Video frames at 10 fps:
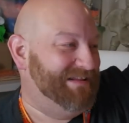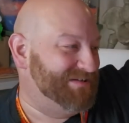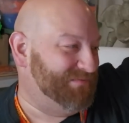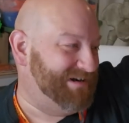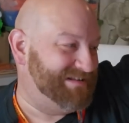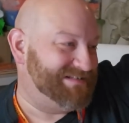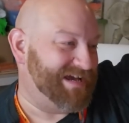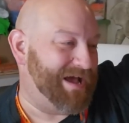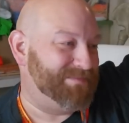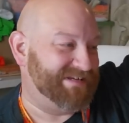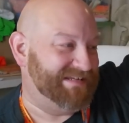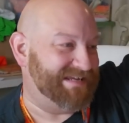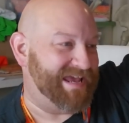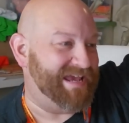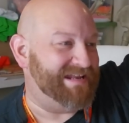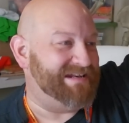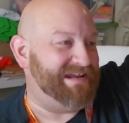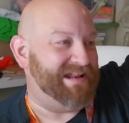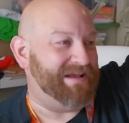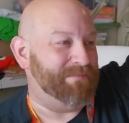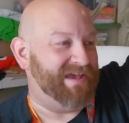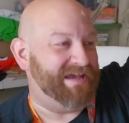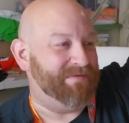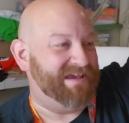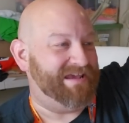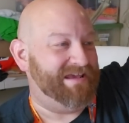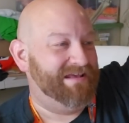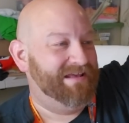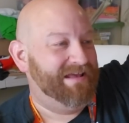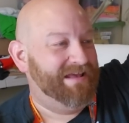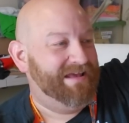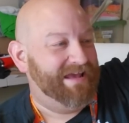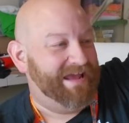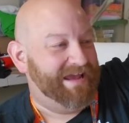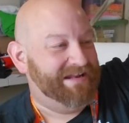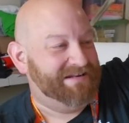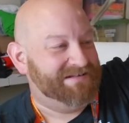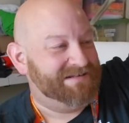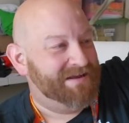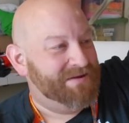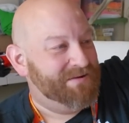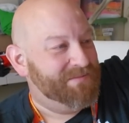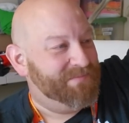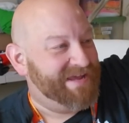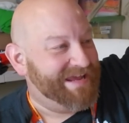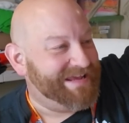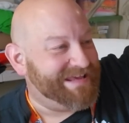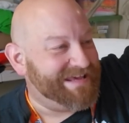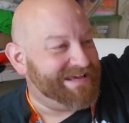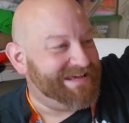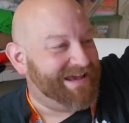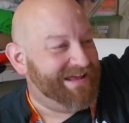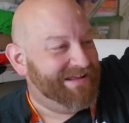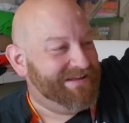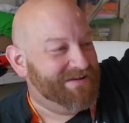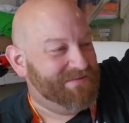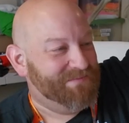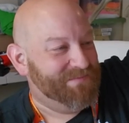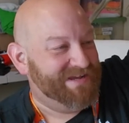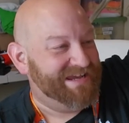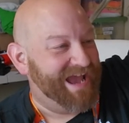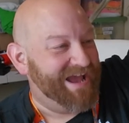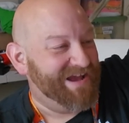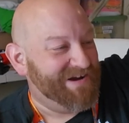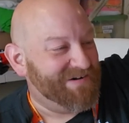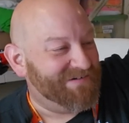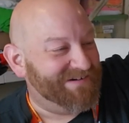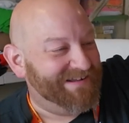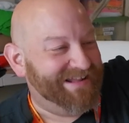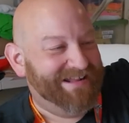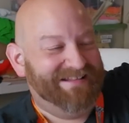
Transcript: This one at the top says hand eating baby and Pinky Meow.